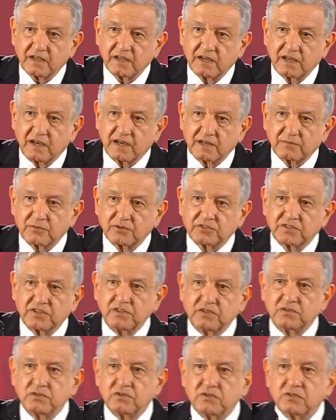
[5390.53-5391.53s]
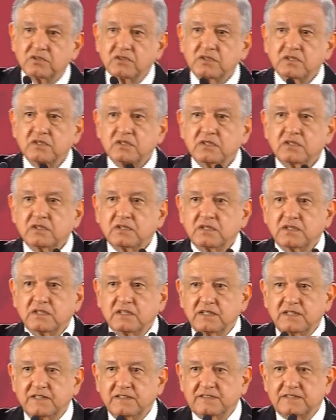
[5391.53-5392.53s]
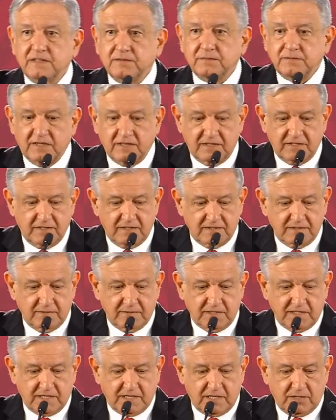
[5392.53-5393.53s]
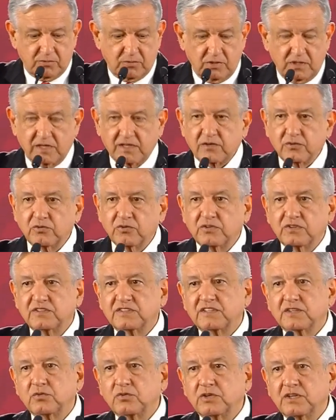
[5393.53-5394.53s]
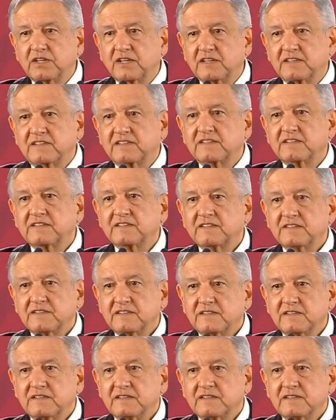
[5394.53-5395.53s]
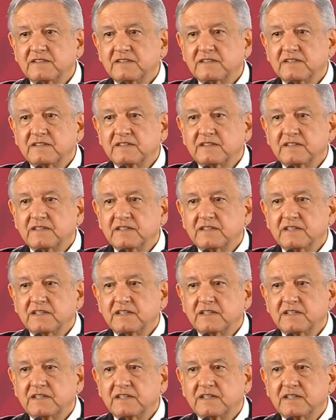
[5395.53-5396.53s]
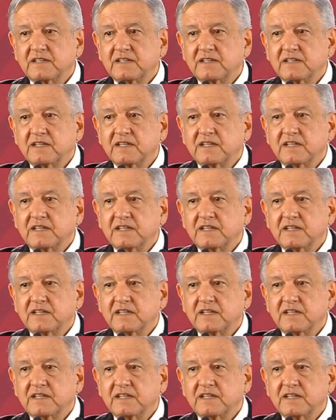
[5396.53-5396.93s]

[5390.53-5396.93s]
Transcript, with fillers: September in Hermosillo. And we'll mm, have the security meeting.